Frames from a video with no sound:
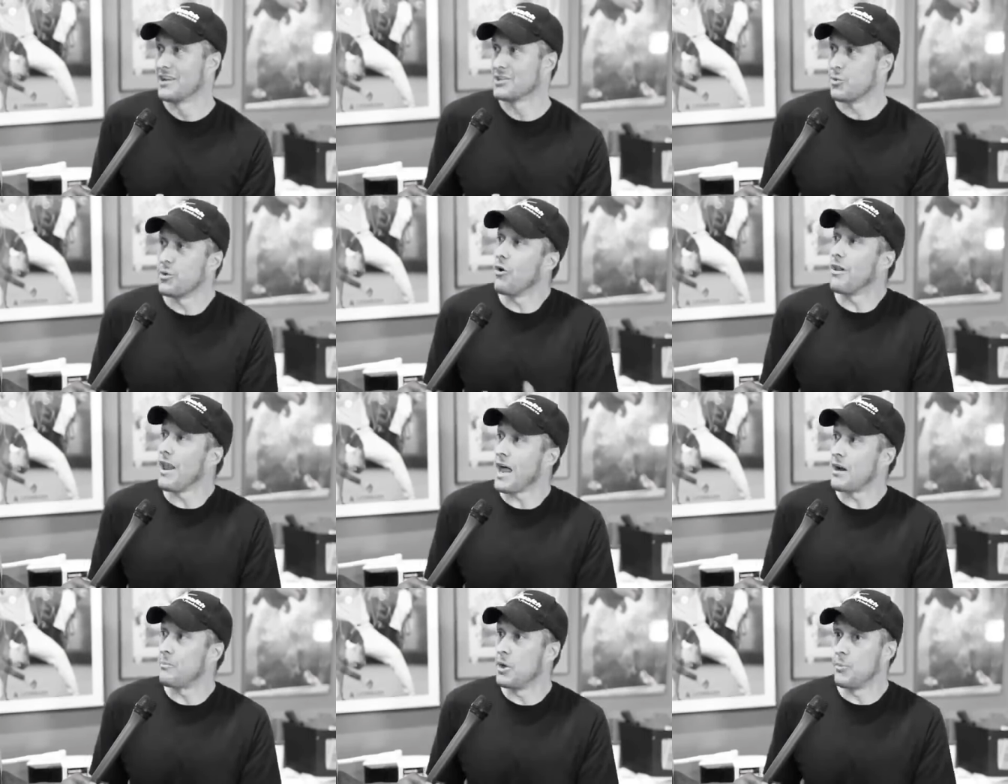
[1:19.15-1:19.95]
So we know a
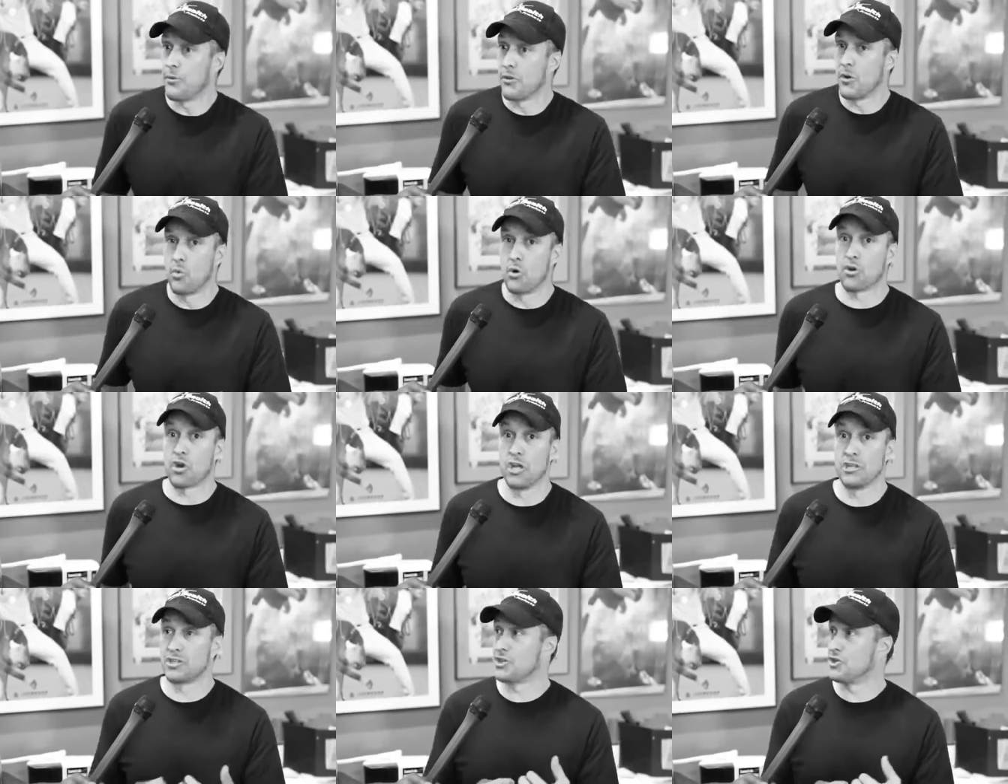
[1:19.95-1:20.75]
lot of people that will
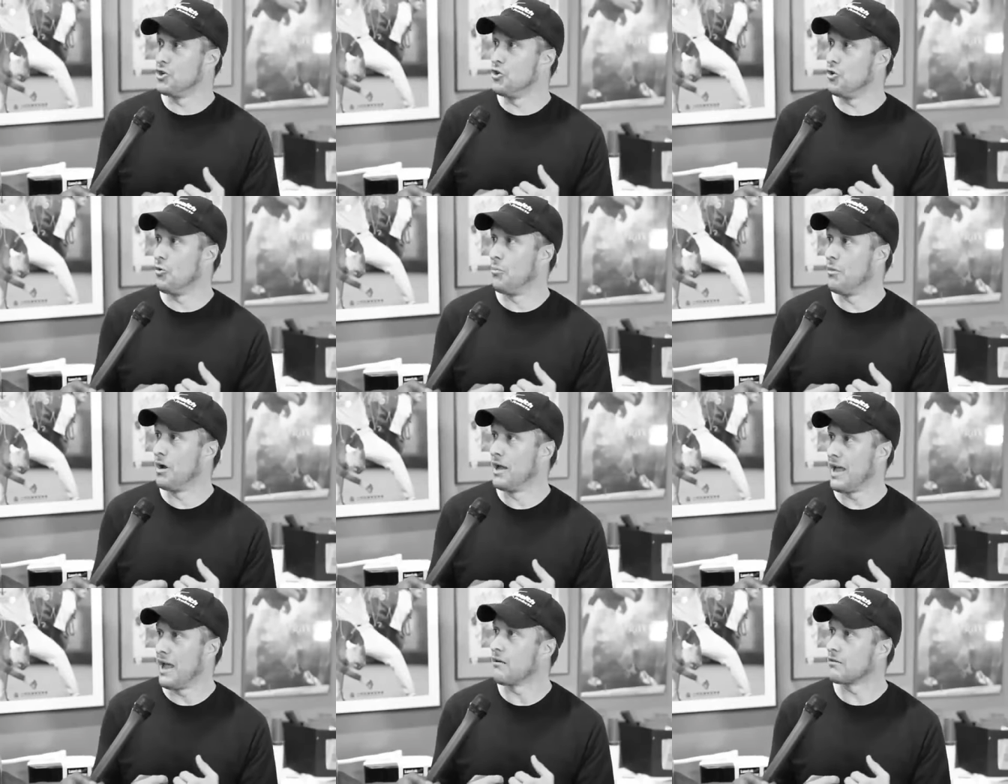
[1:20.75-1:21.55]
consume
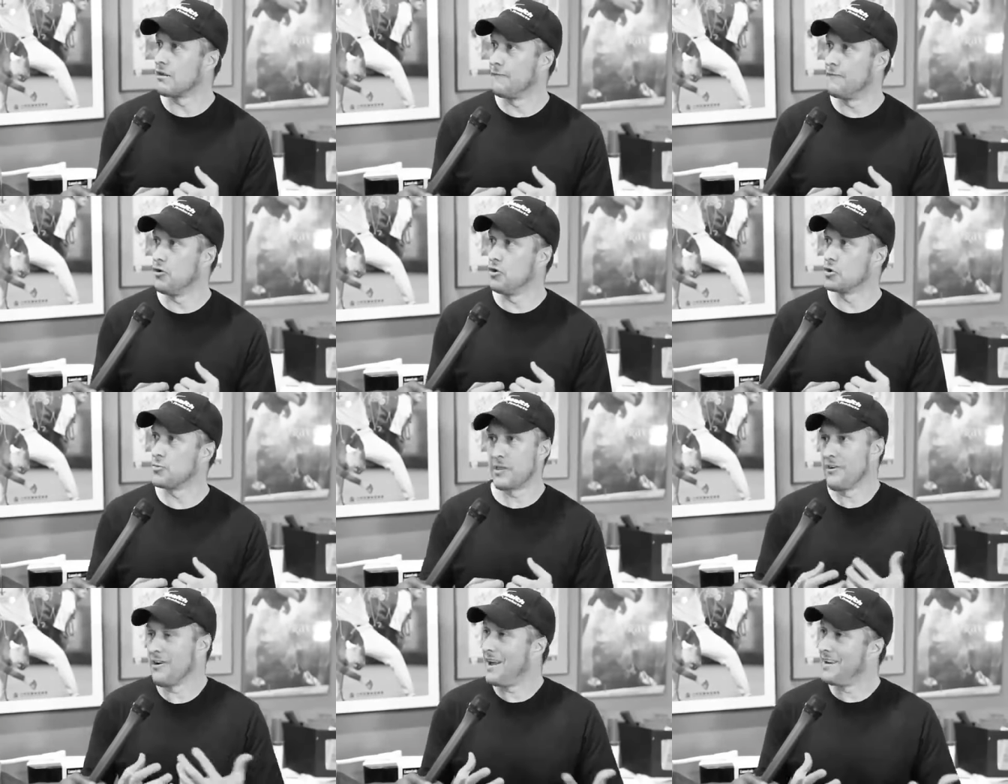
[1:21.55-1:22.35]
healthy foods,
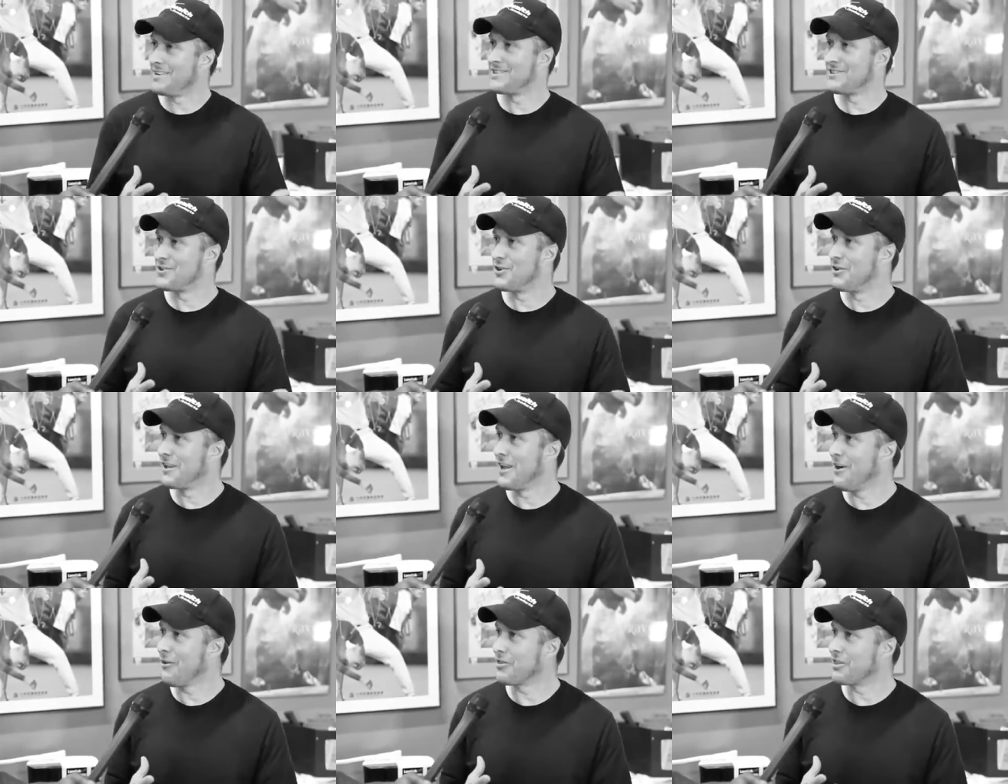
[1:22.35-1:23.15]
but they're not
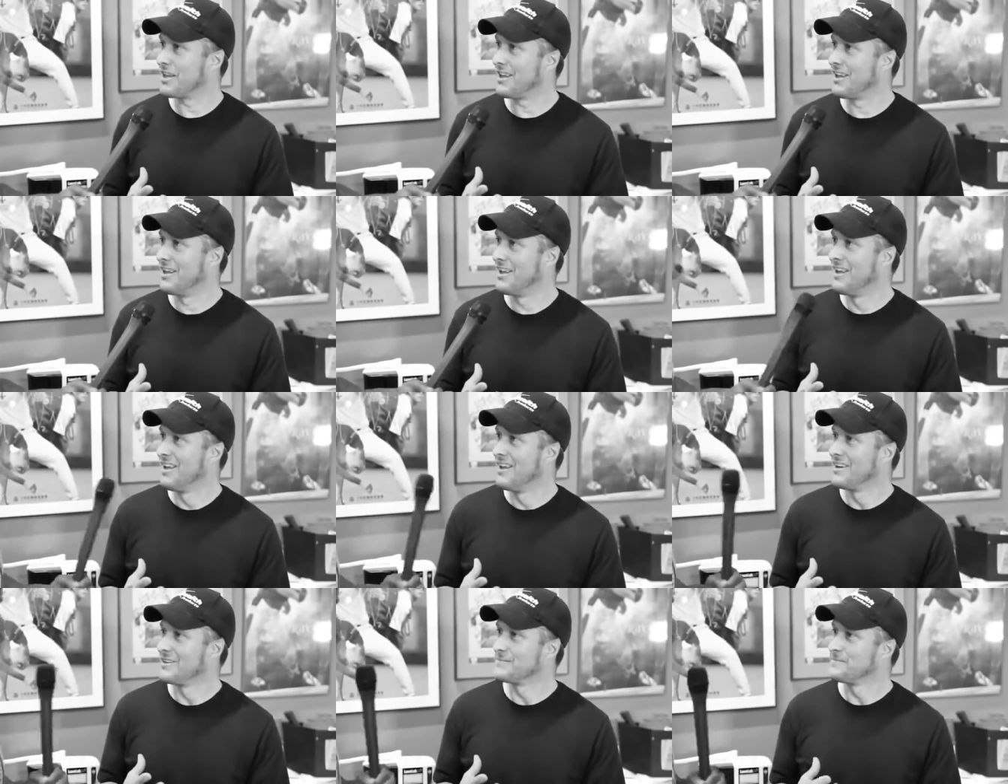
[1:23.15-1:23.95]
necessarily healthy.
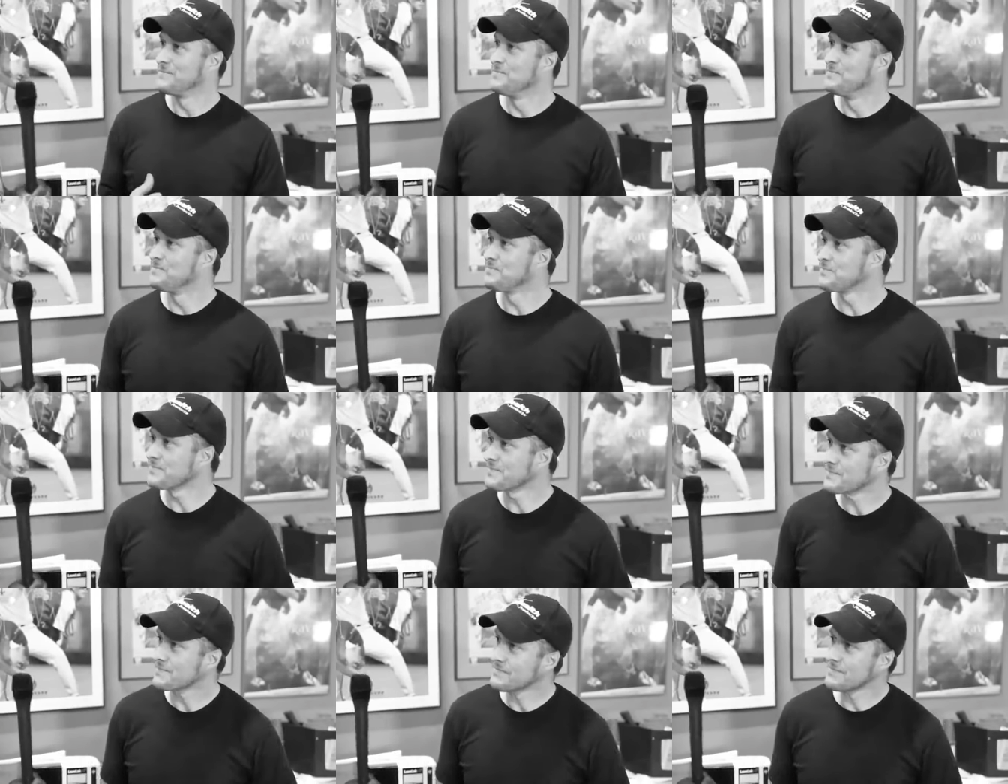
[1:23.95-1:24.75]
So you so you're kind
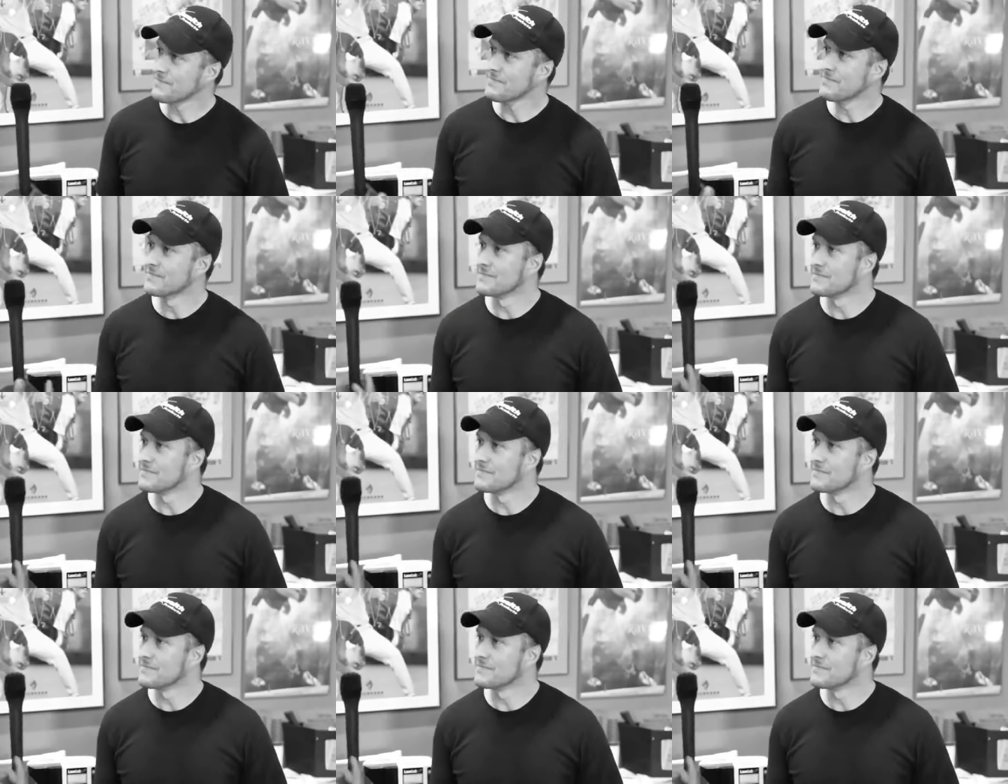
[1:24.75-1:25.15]
of helping